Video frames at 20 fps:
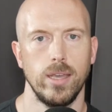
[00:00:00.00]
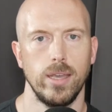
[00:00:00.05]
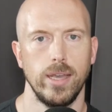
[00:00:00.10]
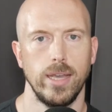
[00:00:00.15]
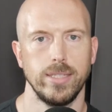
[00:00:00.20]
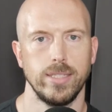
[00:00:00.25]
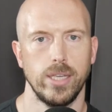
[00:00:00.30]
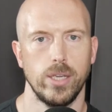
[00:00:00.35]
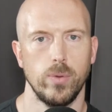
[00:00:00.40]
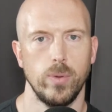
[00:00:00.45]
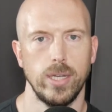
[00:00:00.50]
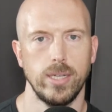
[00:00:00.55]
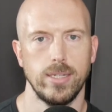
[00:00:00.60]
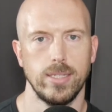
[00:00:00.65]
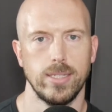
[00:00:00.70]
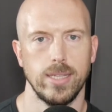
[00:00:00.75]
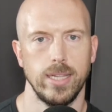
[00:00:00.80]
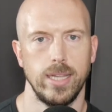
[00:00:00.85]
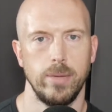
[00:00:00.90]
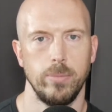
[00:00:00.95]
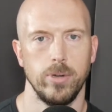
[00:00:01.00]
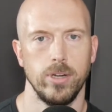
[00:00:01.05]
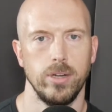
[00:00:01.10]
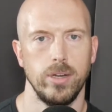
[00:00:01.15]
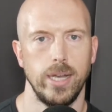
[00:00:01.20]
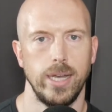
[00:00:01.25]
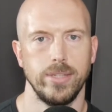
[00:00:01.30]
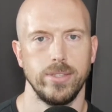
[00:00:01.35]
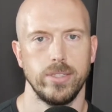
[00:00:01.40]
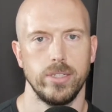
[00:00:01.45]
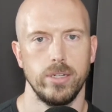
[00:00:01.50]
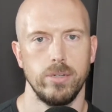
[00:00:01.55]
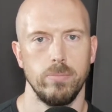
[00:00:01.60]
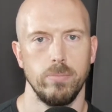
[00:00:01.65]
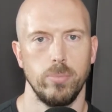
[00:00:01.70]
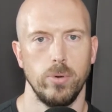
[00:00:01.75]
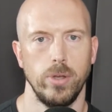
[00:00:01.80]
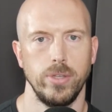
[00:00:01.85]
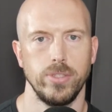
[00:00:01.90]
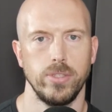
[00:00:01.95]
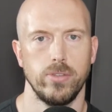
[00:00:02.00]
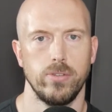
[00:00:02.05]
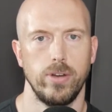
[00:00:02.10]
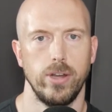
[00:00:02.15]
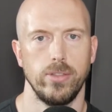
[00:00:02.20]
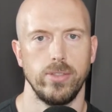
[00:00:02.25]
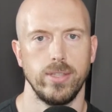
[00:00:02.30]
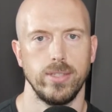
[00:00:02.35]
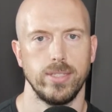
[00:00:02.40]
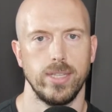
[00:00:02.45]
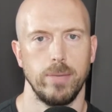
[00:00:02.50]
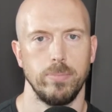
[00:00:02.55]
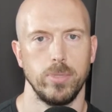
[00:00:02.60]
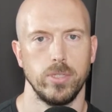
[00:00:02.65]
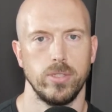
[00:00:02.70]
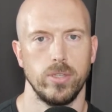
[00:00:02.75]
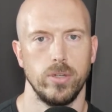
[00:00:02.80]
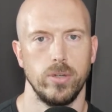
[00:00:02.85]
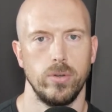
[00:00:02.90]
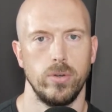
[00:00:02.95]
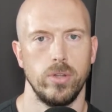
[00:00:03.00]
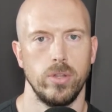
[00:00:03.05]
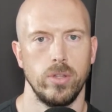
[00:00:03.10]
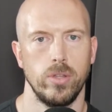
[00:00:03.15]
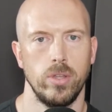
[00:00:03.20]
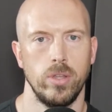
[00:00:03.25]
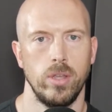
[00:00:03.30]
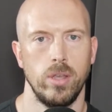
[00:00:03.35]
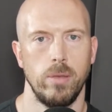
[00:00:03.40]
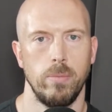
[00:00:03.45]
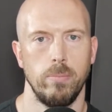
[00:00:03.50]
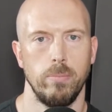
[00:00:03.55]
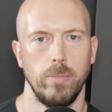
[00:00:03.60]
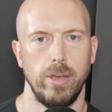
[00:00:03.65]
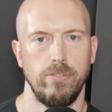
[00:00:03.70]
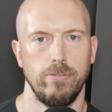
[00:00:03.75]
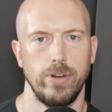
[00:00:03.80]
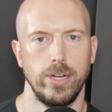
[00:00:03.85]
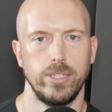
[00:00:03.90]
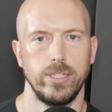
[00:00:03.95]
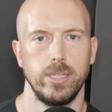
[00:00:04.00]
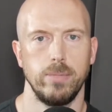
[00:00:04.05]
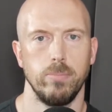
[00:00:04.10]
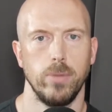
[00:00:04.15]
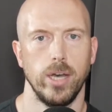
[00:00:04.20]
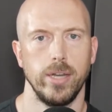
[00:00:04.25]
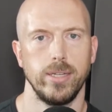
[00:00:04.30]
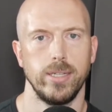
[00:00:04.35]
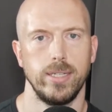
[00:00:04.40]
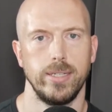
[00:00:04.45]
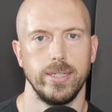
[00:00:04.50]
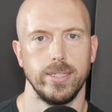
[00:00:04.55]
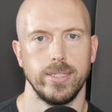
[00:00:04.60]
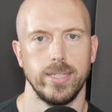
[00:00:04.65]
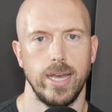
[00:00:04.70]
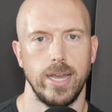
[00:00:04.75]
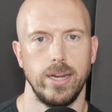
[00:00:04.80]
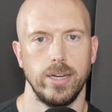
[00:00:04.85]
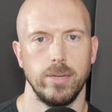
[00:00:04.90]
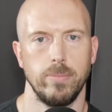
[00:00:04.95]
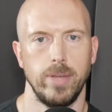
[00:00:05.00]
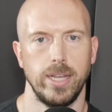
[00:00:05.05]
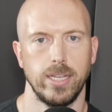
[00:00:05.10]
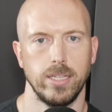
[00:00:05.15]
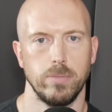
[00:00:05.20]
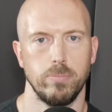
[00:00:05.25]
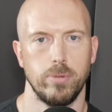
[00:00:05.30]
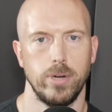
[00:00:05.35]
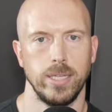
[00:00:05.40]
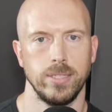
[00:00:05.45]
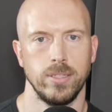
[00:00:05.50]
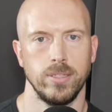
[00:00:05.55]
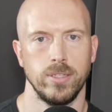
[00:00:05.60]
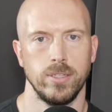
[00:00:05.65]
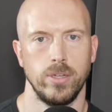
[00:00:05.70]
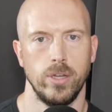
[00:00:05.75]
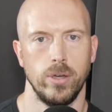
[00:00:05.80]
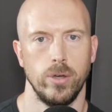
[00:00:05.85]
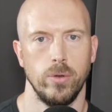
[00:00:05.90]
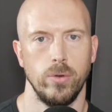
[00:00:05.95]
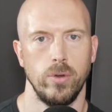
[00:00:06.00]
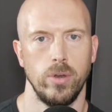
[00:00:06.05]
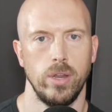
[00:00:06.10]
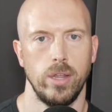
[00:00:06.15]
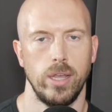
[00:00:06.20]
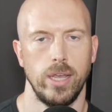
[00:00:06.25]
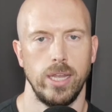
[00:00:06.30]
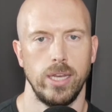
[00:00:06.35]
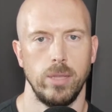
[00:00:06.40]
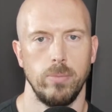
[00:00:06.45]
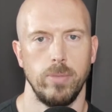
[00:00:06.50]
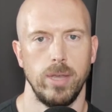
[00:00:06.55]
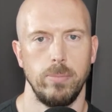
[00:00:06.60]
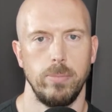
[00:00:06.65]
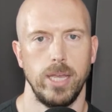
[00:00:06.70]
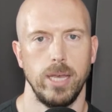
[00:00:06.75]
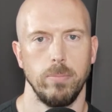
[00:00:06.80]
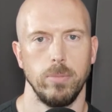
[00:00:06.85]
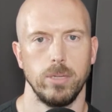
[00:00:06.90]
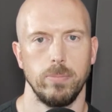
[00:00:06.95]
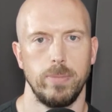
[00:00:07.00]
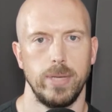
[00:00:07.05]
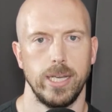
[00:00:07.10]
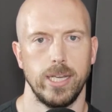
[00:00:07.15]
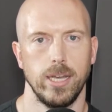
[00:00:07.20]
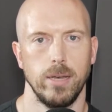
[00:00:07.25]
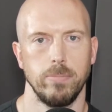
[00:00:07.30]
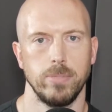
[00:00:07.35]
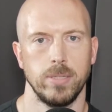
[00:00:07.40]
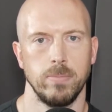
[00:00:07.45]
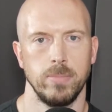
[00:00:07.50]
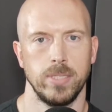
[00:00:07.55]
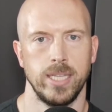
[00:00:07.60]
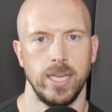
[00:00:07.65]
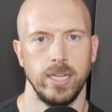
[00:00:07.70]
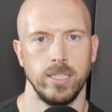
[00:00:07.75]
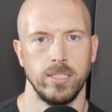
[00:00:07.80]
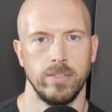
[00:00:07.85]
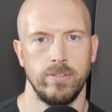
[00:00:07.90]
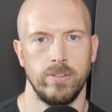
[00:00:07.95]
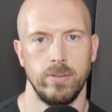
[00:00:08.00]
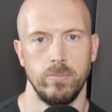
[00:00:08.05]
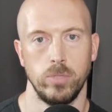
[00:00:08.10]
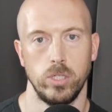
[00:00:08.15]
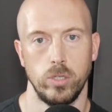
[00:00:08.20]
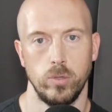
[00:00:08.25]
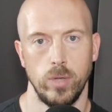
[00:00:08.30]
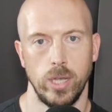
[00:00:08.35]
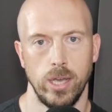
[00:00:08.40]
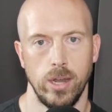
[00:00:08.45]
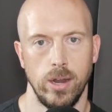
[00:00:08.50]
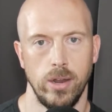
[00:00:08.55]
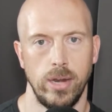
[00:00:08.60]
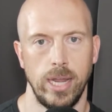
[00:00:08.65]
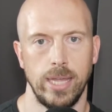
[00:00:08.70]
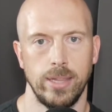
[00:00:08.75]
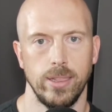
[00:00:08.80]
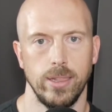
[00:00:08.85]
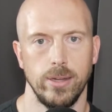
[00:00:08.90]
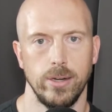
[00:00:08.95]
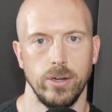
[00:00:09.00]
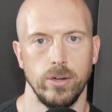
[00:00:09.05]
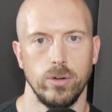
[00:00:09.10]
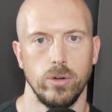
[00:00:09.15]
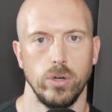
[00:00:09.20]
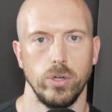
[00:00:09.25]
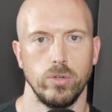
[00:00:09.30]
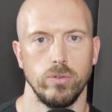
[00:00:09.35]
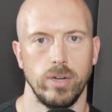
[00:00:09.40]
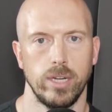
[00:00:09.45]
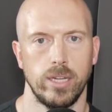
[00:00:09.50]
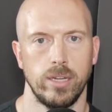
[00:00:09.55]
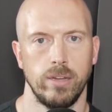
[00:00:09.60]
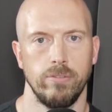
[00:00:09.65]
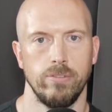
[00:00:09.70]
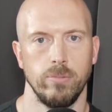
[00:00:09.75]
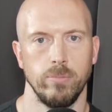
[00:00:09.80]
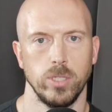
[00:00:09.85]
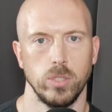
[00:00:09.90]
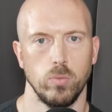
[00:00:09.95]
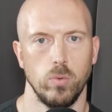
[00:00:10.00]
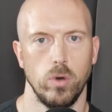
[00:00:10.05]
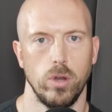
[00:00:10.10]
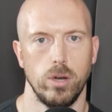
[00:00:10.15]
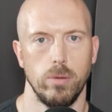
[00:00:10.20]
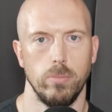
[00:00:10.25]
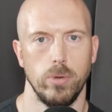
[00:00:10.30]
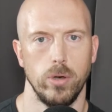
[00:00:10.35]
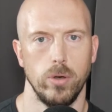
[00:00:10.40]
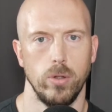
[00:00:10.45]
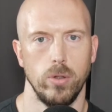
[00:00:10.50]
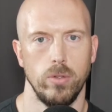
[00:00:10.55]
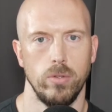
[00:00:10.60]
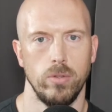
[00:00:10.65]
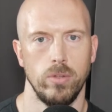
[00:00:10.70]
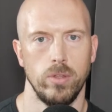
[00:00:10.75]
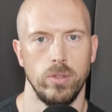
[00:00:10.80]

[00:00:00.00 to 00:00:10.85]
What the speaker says: As a quick disclaimer, at certain points throughout this episode, my Frenchie Monty decided to make his presence known, and you may be able to pick up some sounds of him chewing on an antler or drinking from his water bowl.